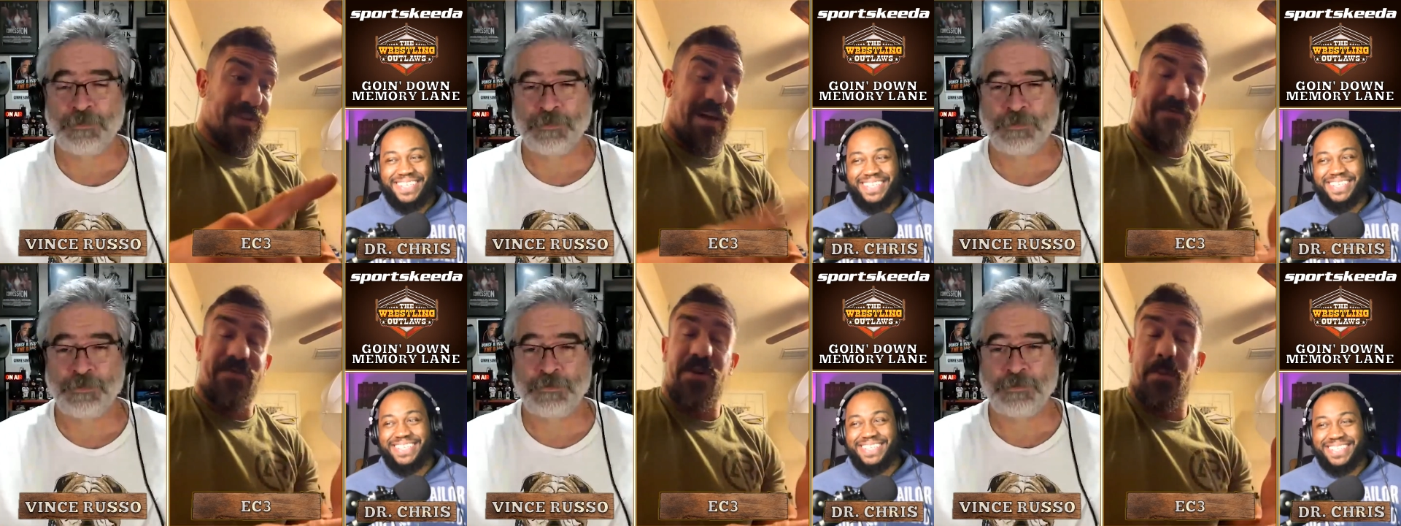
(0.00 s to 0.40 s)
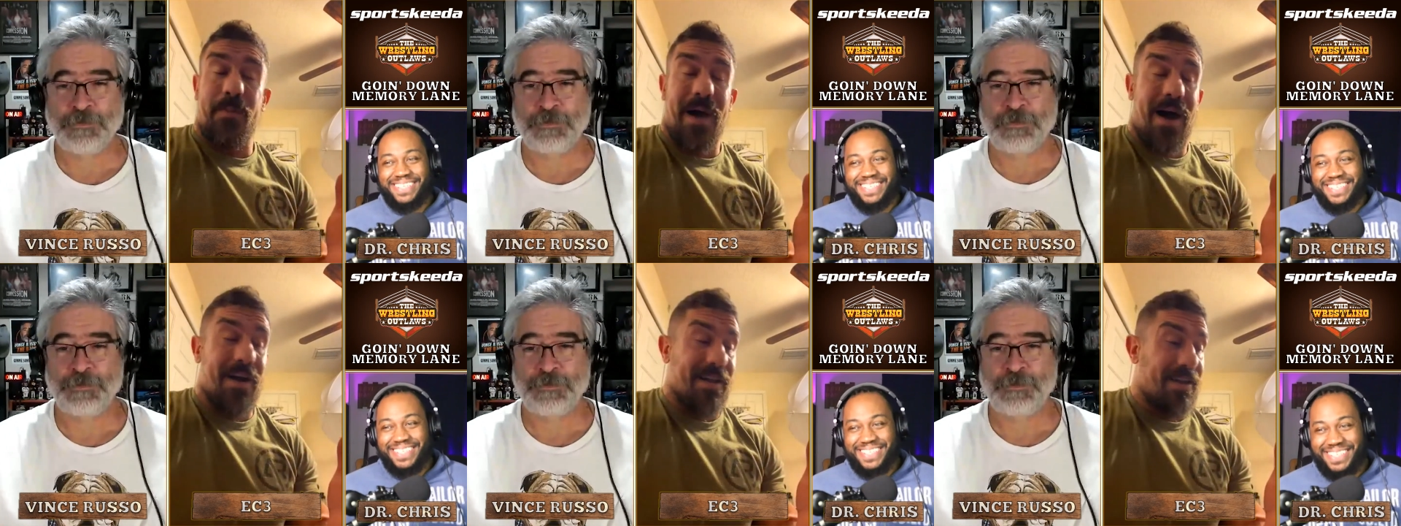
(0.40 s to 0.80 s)
Speaker 1: left her
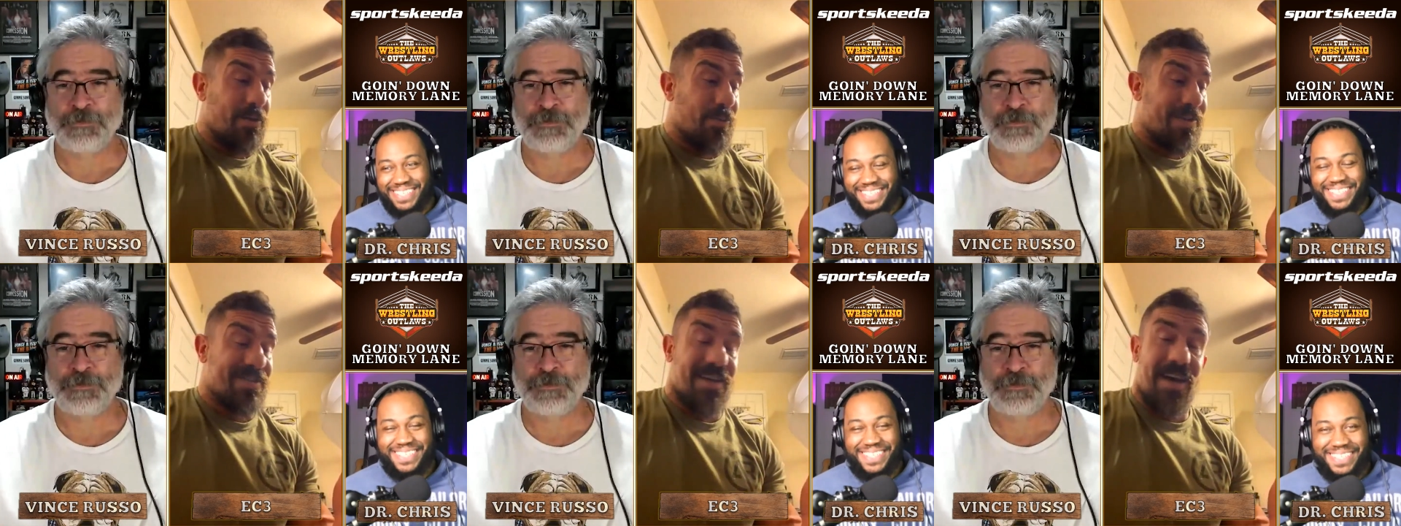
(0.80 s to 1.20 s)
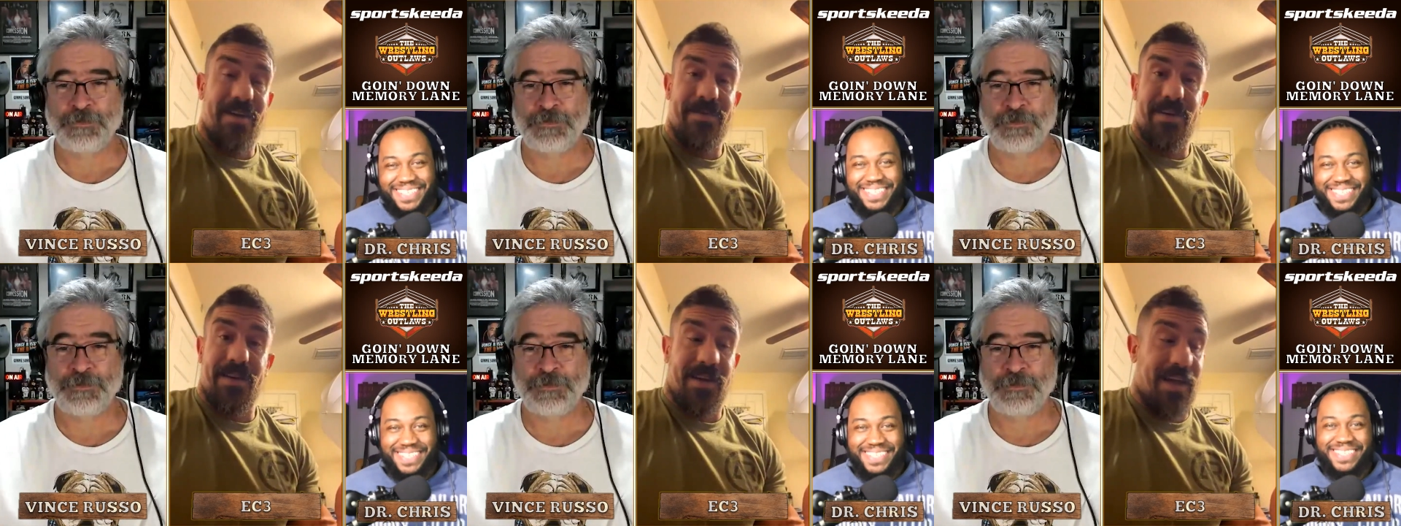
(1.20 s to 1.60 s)
body and went to
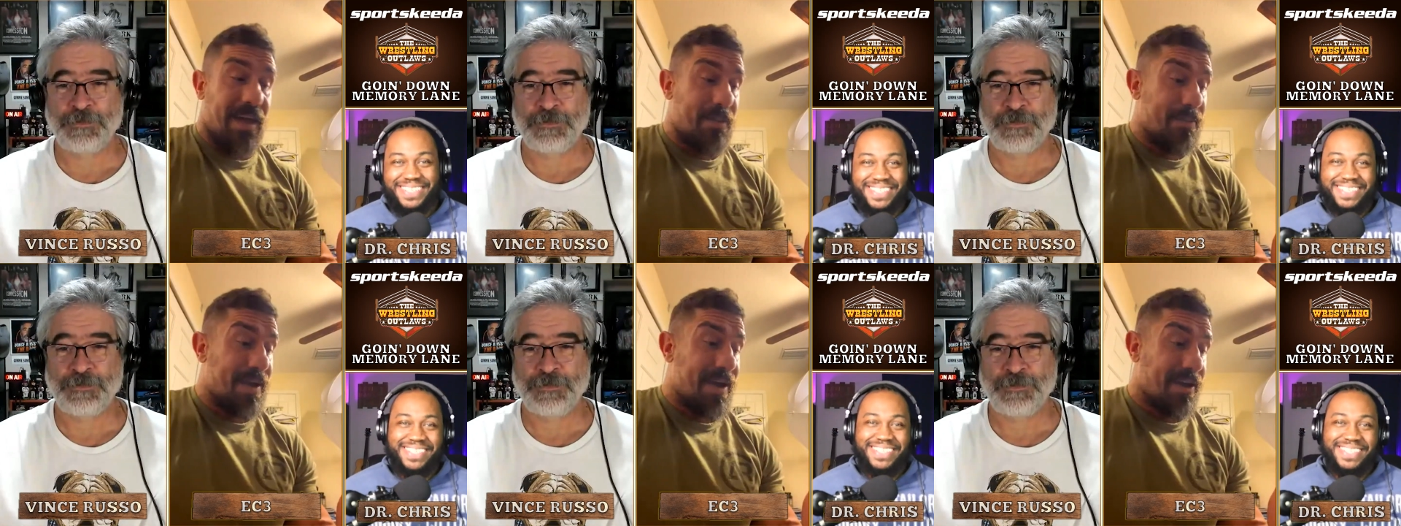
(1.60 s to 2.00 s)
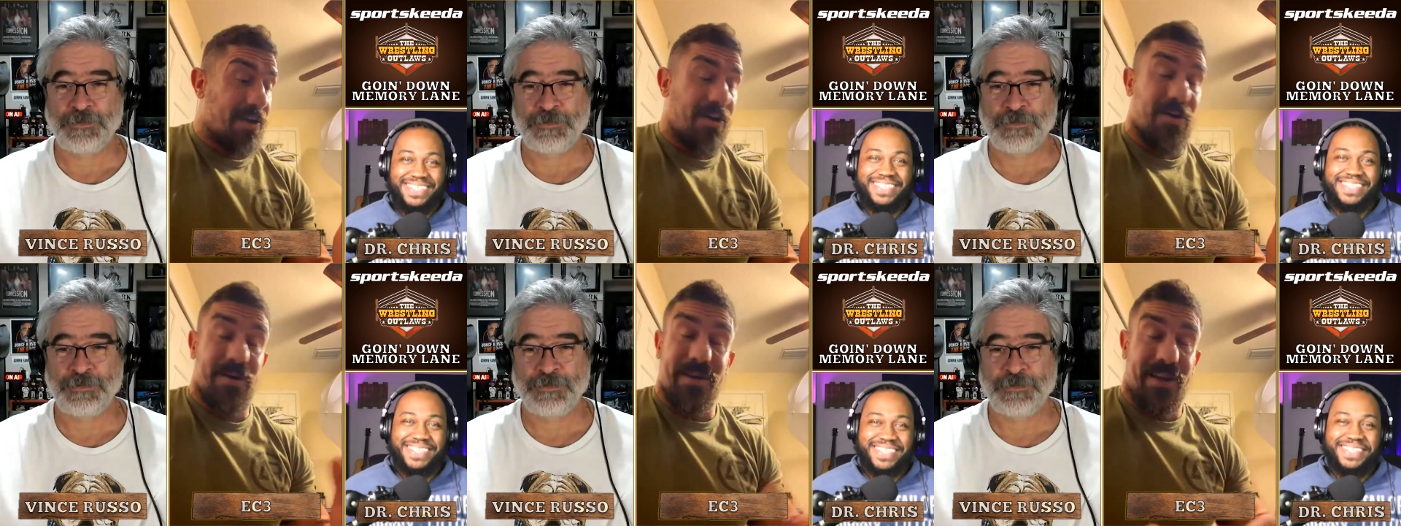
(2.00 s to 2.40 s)
heaven and came back
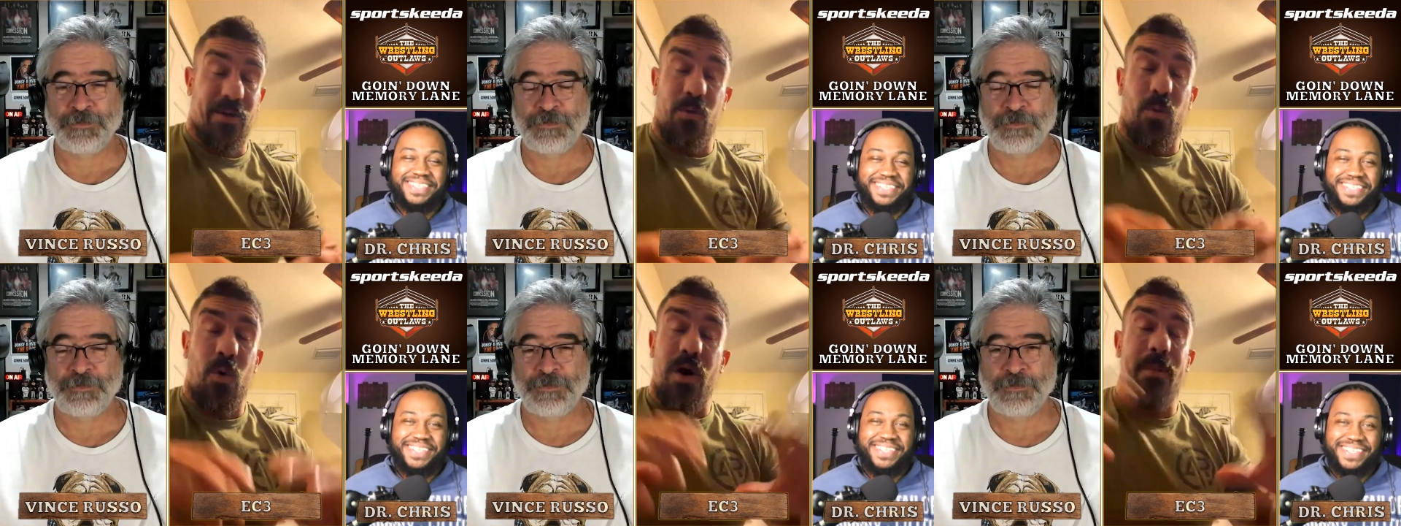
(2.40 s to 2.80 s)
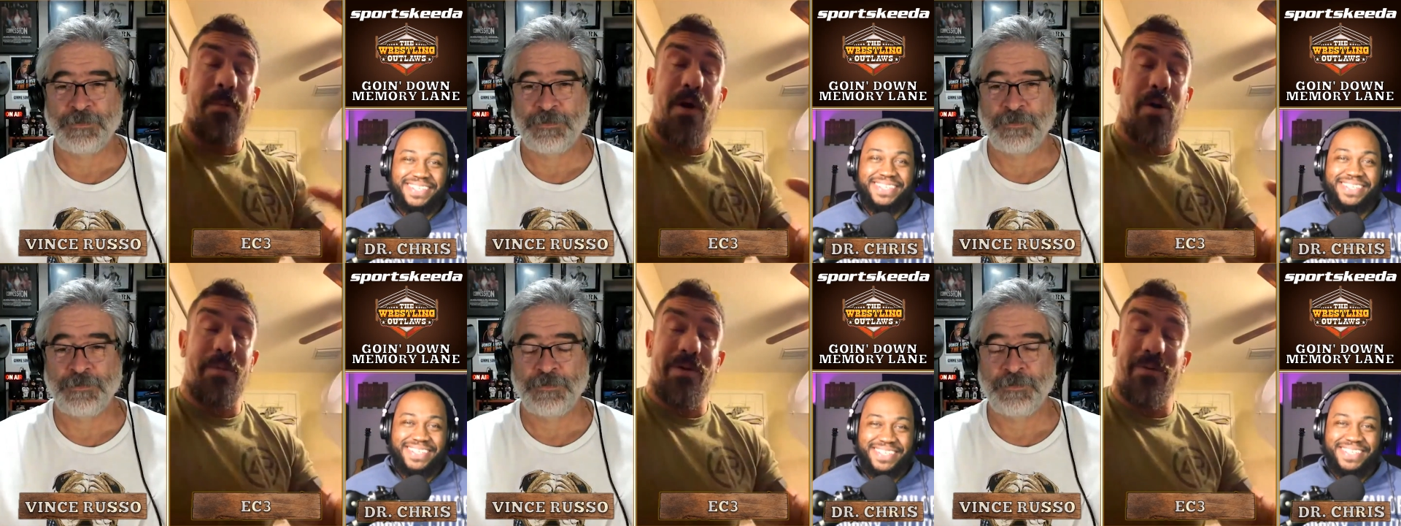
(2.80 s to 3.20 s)
all in like one
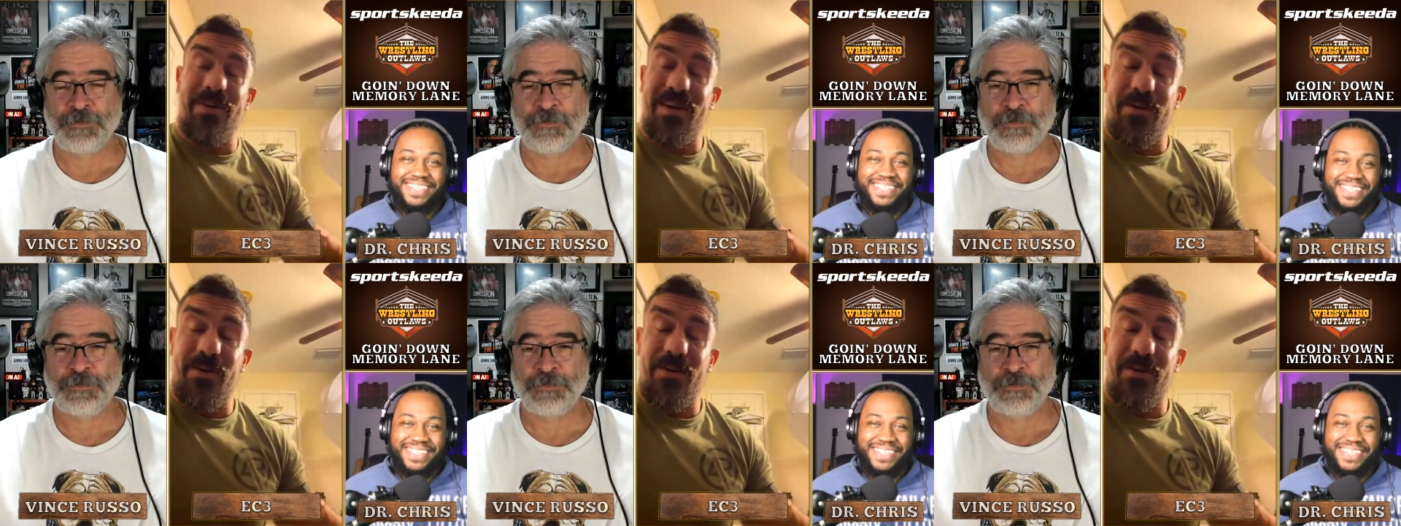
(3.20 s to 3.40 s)
moment when